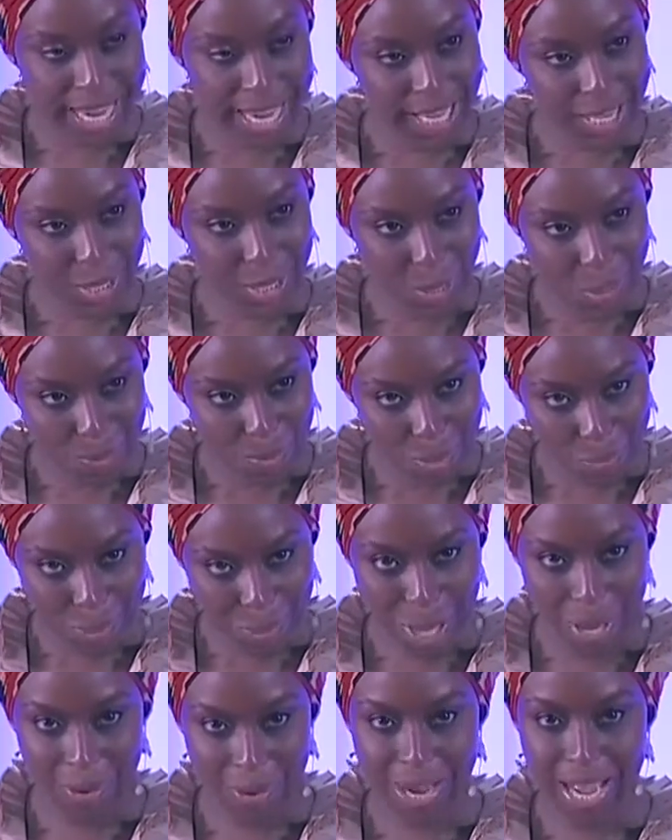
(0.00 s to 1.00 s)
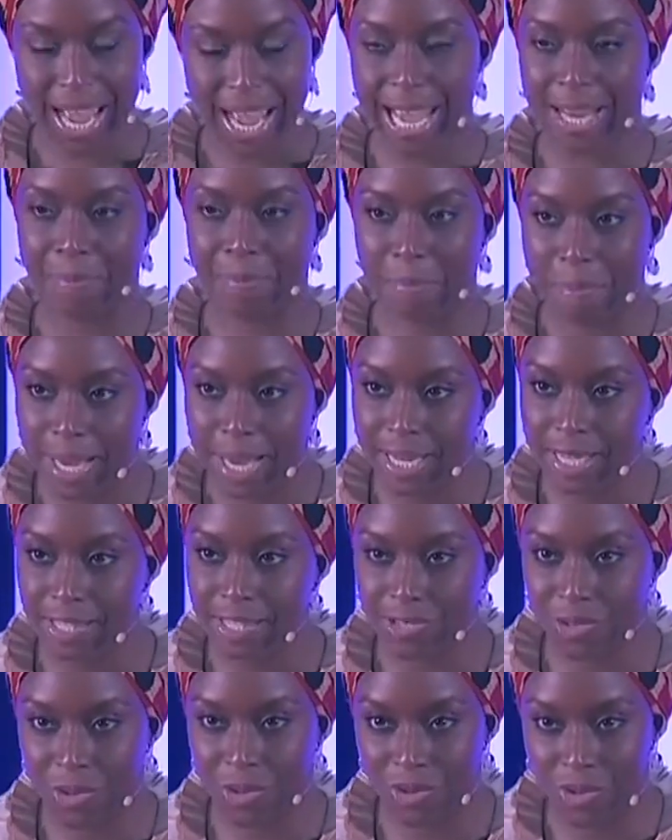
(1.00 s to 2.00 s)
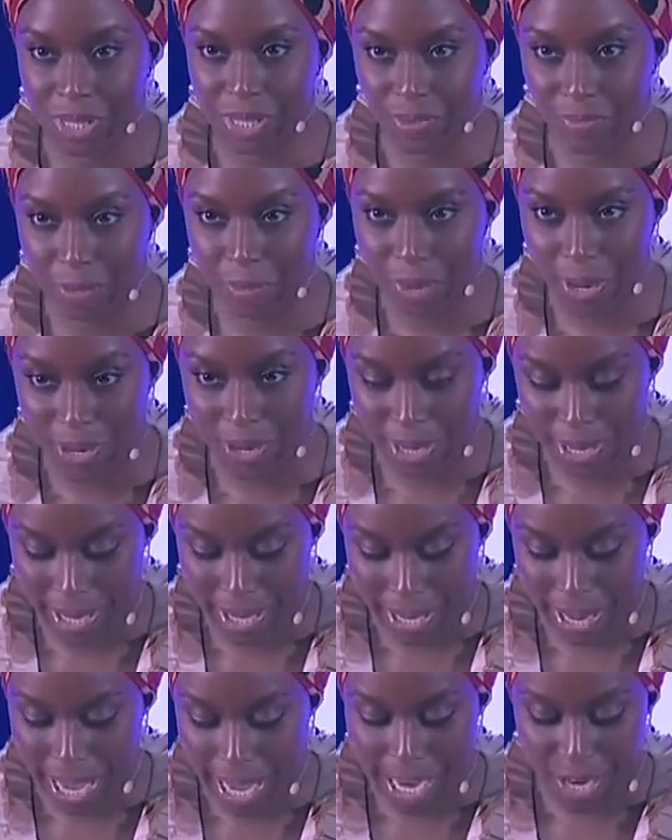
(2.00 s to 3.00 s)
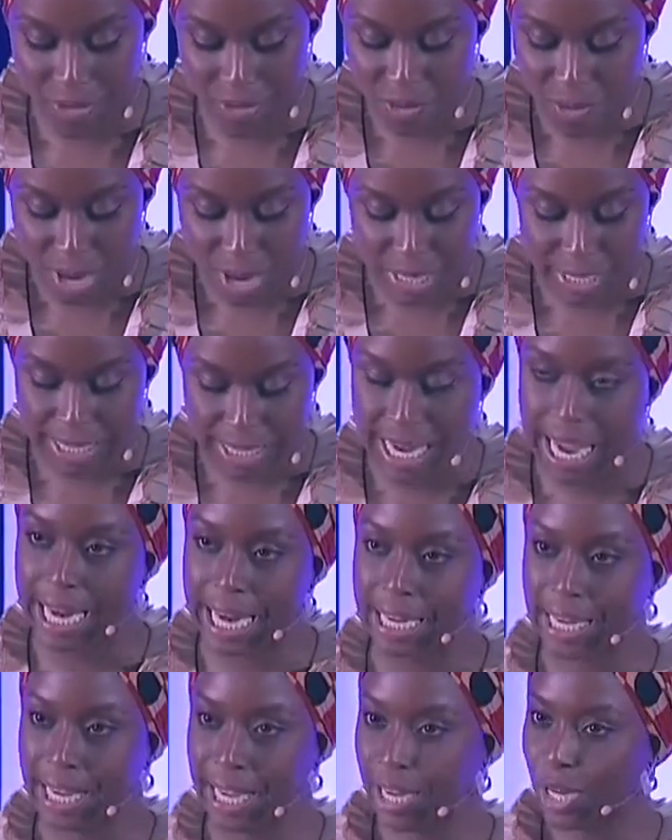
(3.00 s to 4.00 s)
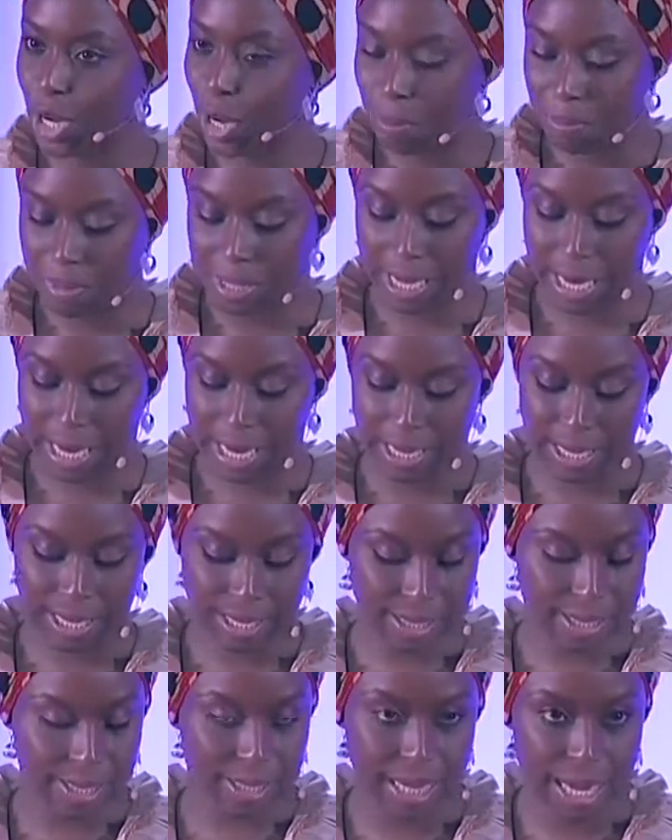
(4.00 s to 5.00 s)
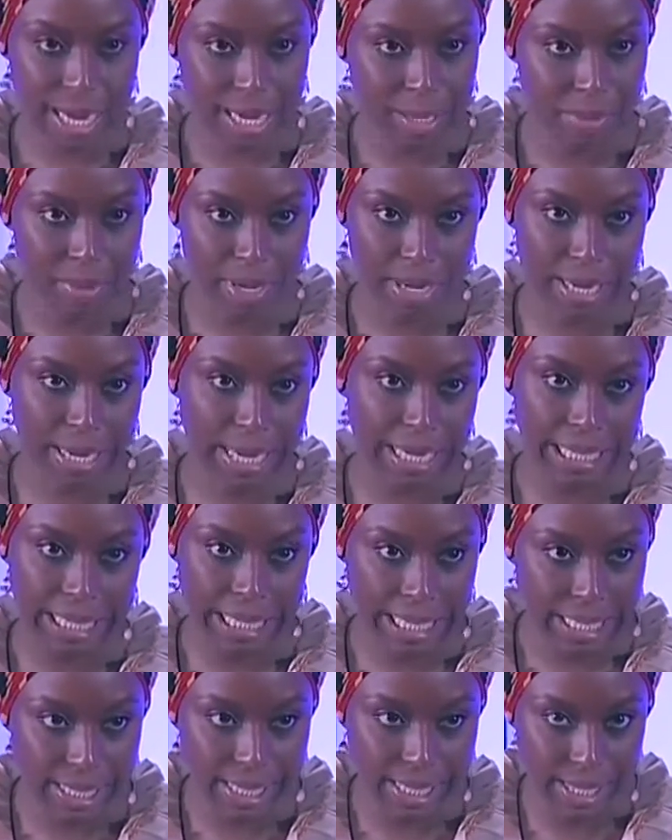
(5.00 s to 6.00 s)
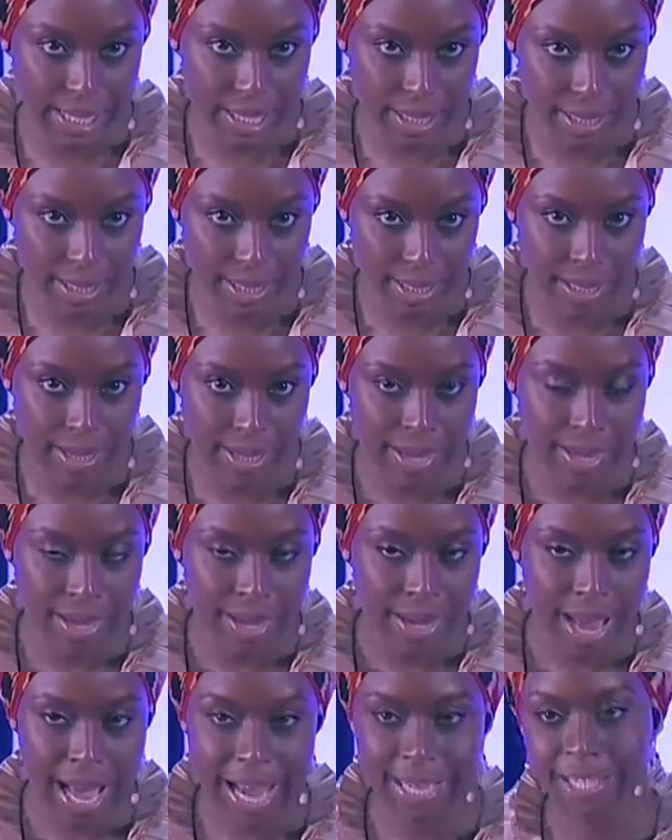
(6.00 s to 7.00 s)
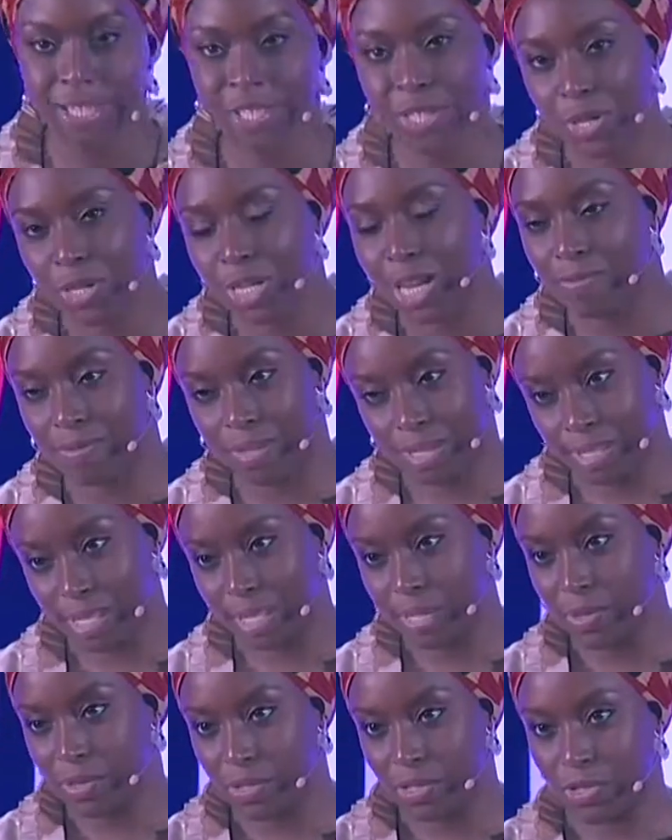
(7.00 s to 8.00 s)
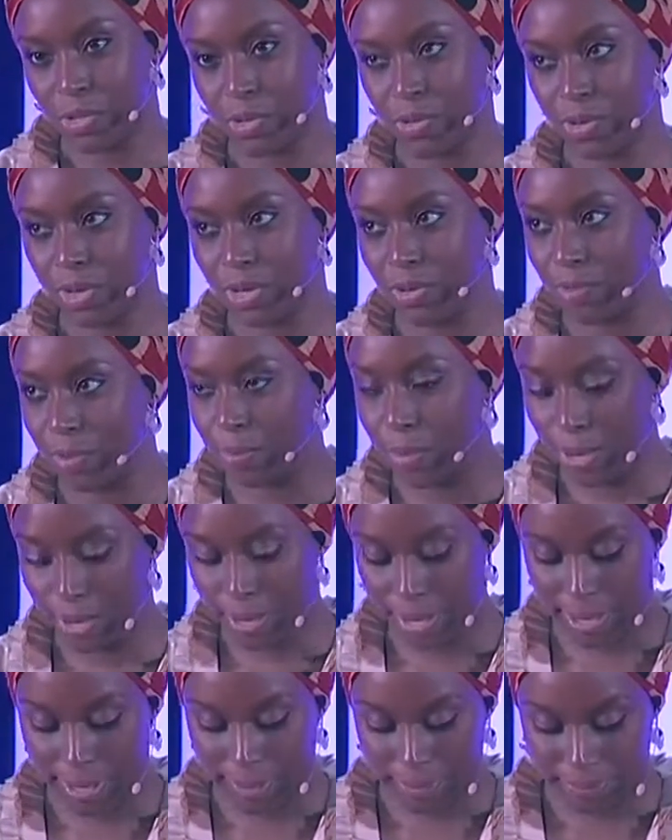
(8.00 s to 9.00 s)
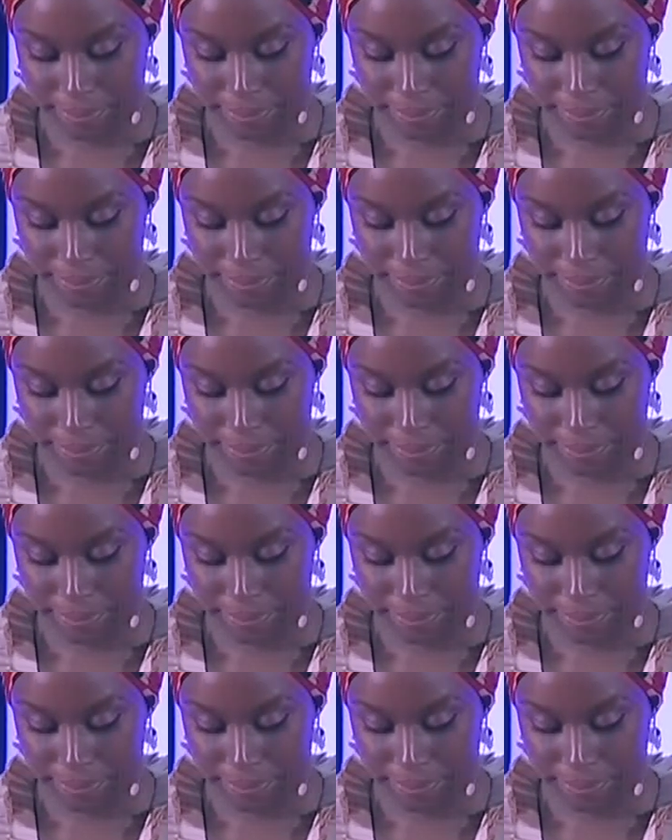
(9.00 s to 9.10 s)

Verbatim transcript: economic power, I had many stories of America. I had read Tyler and, Updike, and Steinbeck, and Gaitskill. I did not have a single story of America.